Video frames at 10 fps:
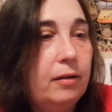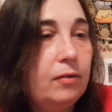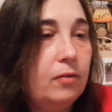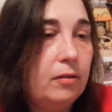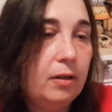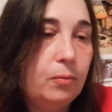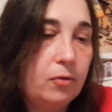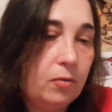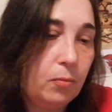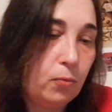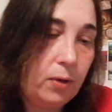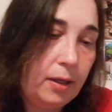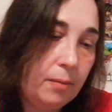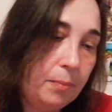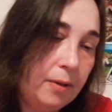There's there was some
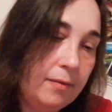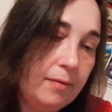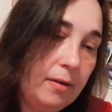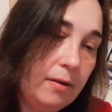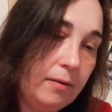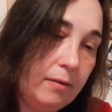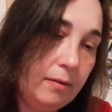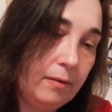red beads there.